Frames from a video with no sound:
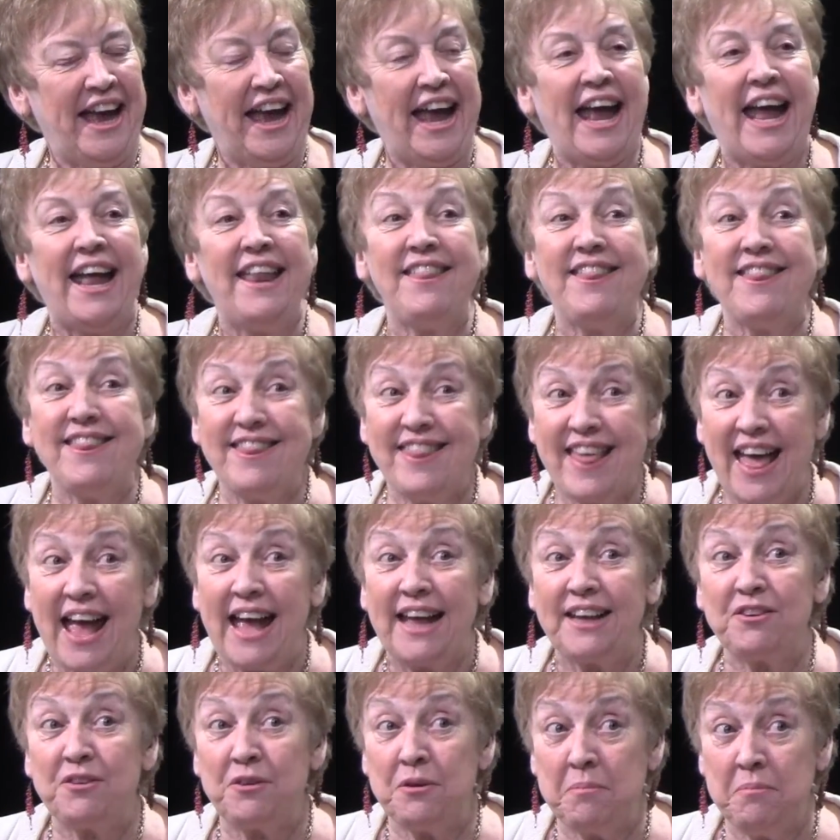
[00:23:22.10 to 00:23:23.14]
And
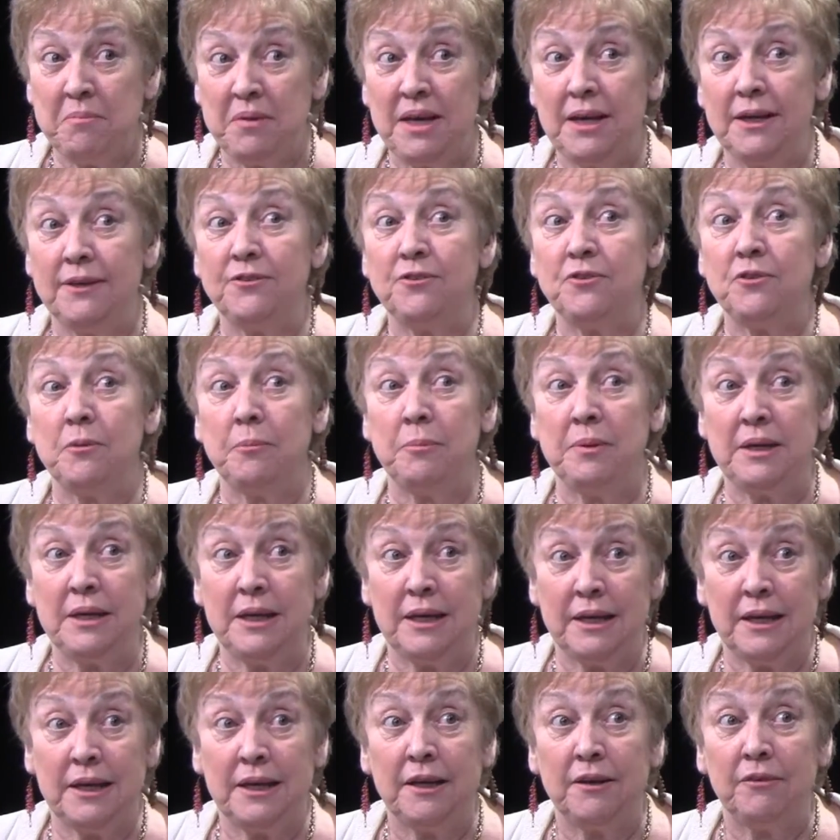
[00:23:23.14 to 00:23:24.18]
that, to me, is the
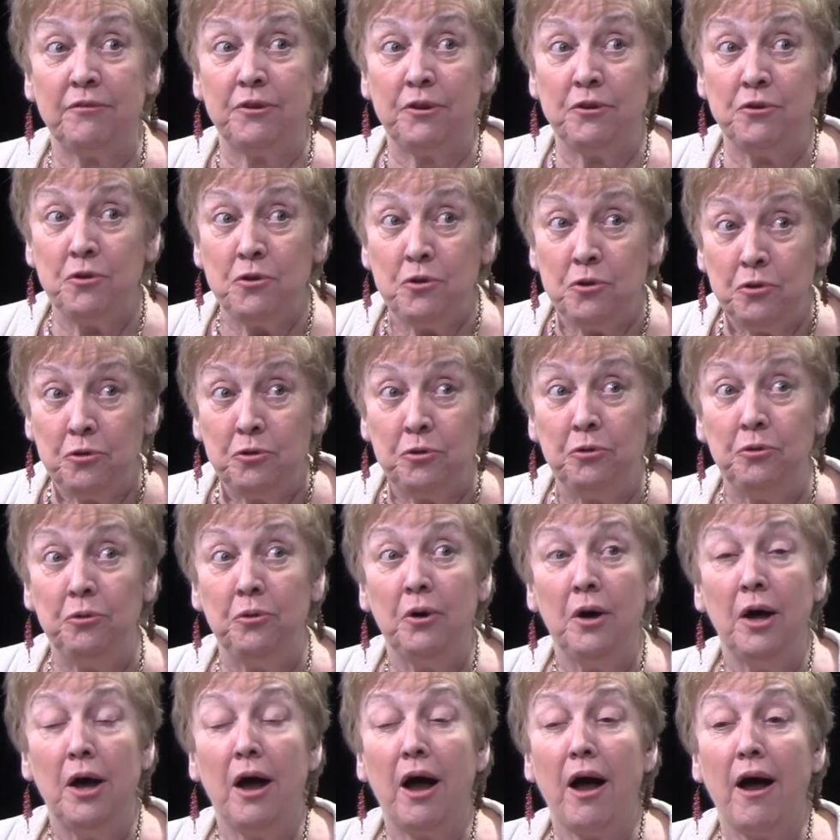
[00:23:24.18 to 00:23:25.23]
beginning of
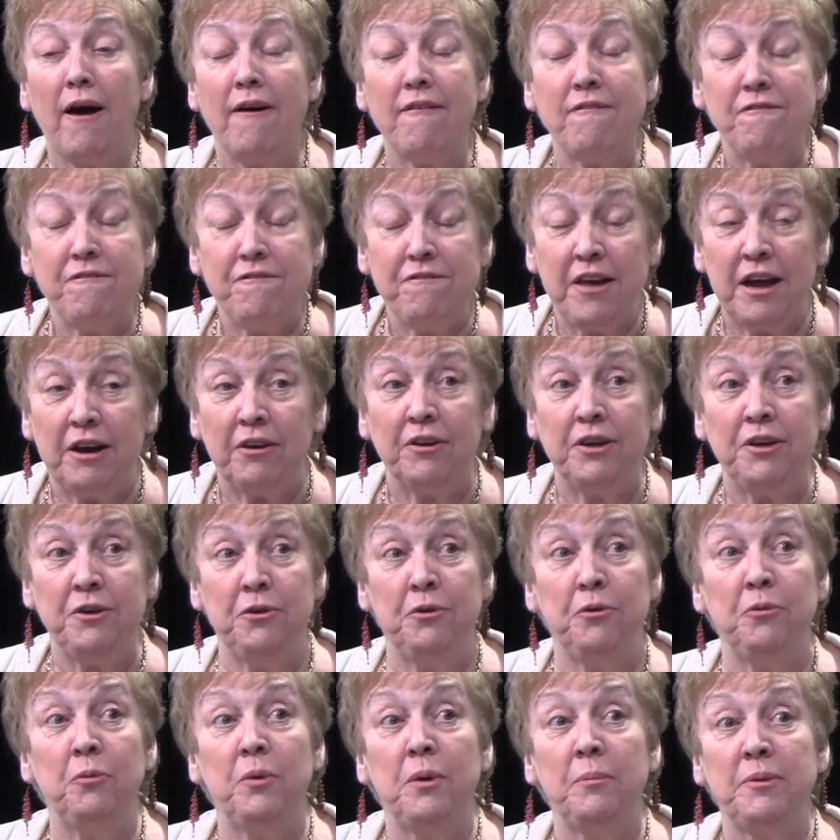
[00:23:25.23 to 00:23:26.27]
a very
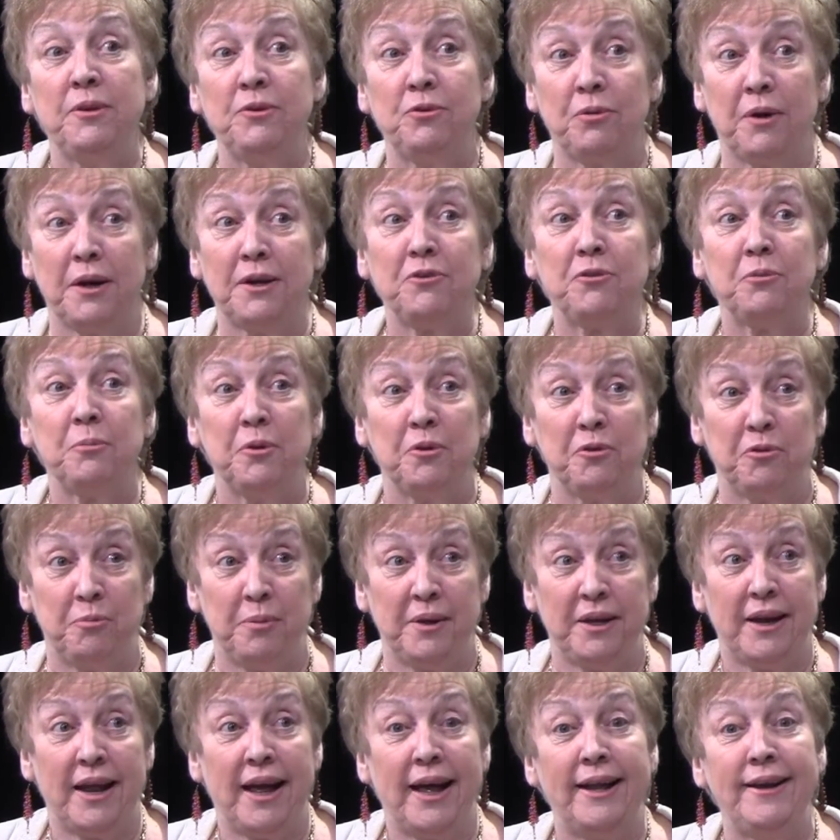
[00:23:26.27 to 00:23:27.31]
new women's rights
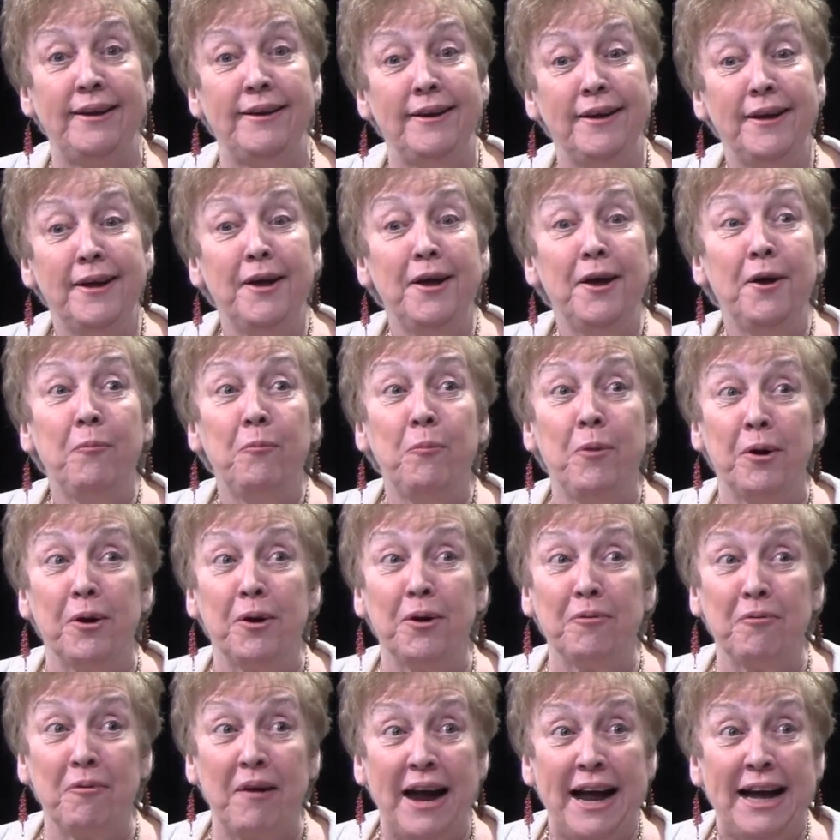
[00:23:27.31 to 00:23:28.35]
movement. And
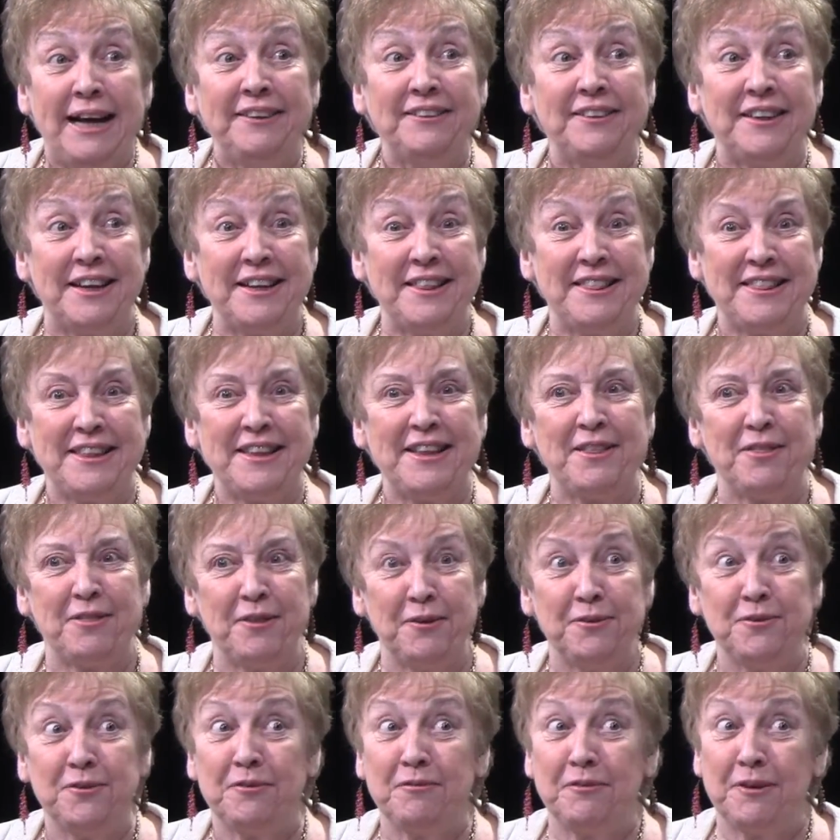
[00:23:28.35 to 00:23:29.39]
we're around, I think,
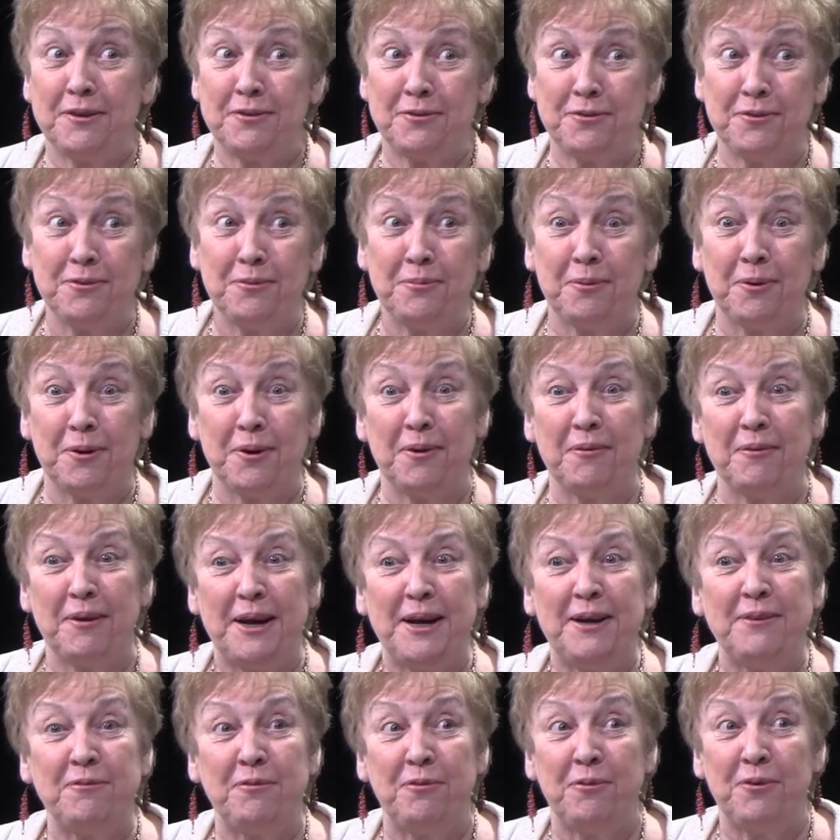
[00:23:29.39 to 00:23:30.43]
those of us who were
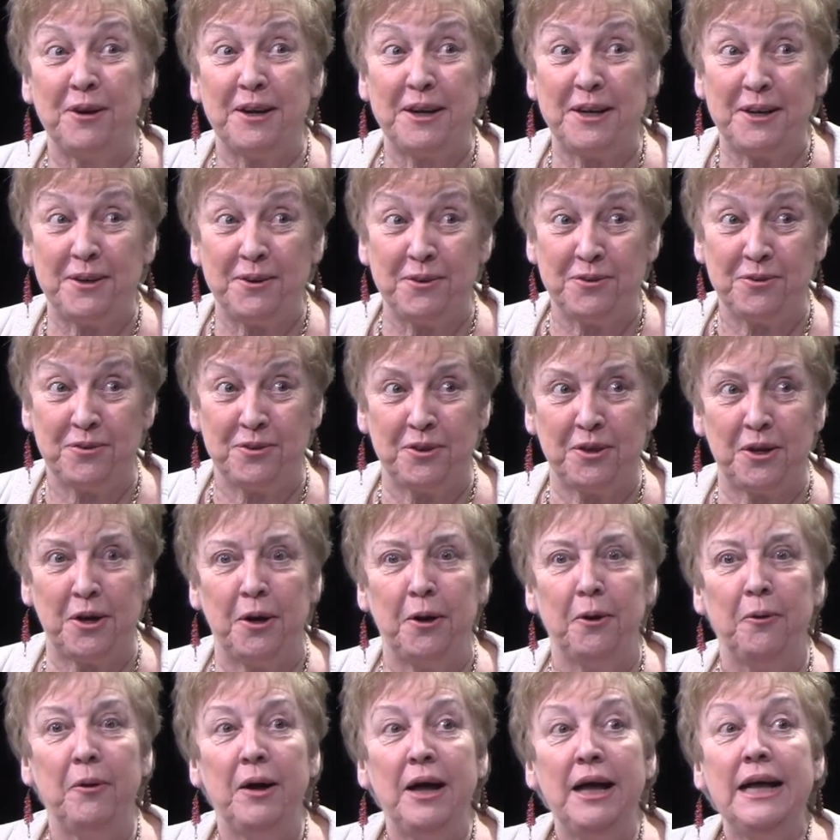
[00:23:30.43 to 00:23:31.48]
around 40 years
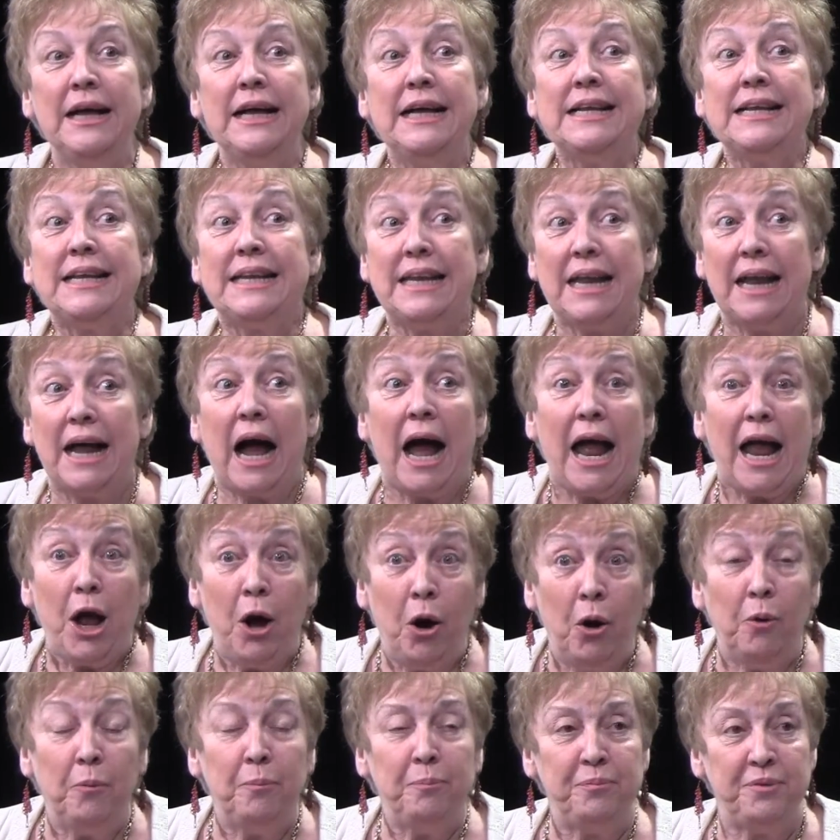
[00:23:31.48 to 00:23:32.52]
ago, I
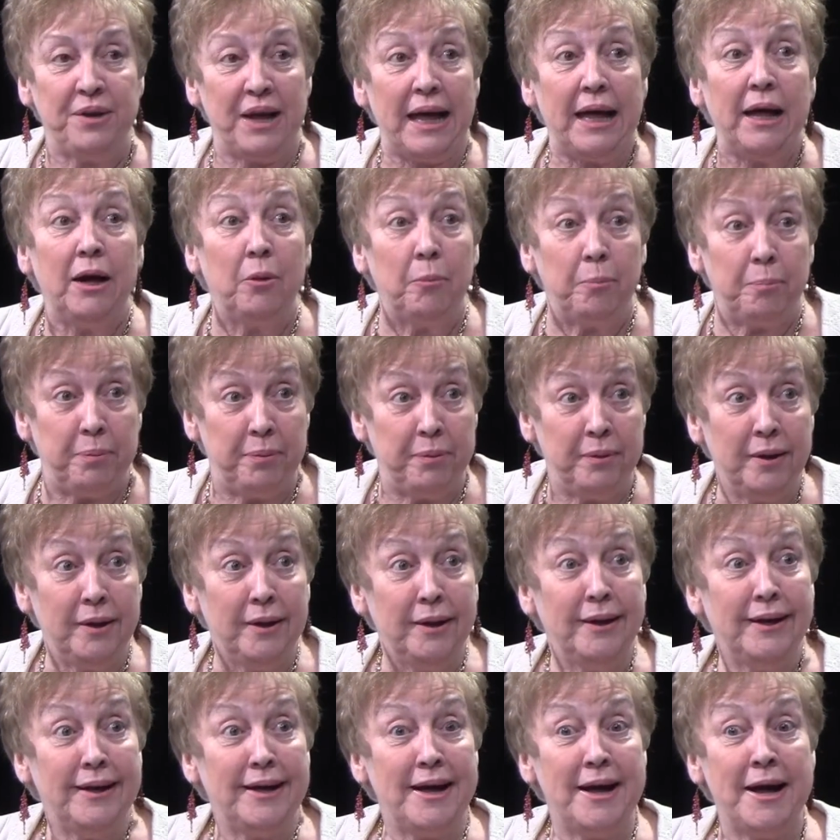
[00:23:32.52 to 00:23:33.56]
hope to help
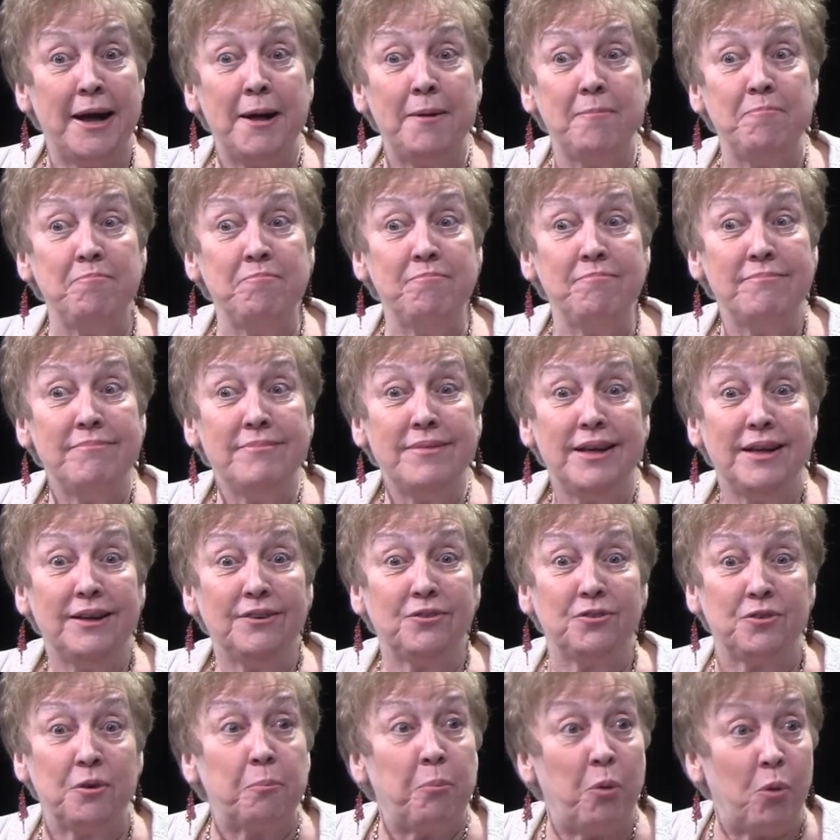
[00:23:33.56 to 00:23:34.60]

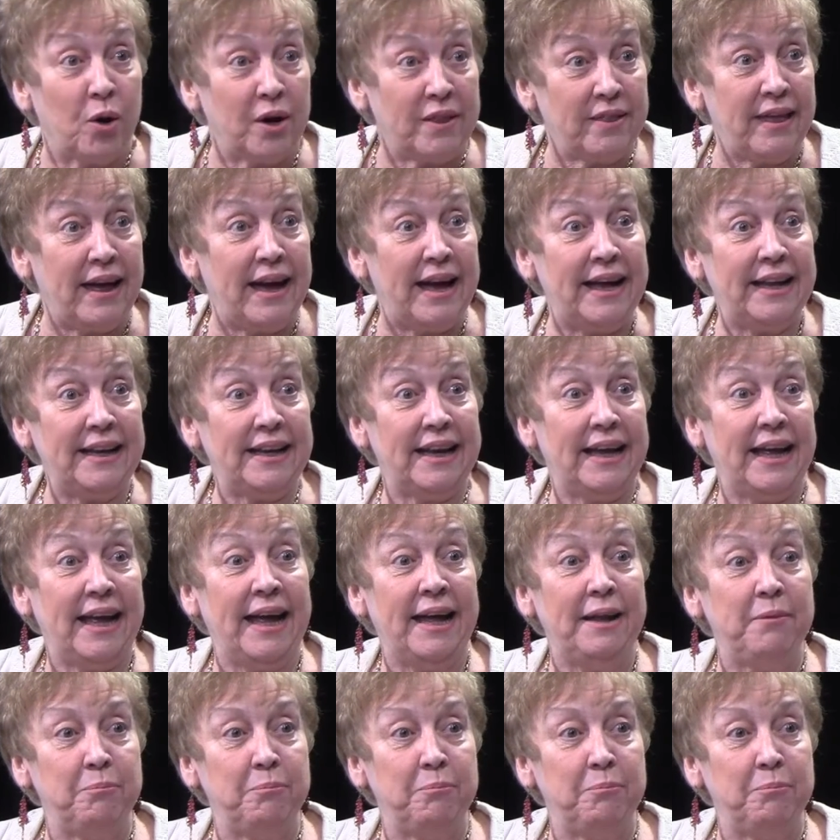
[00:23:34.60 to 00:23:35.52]
support that and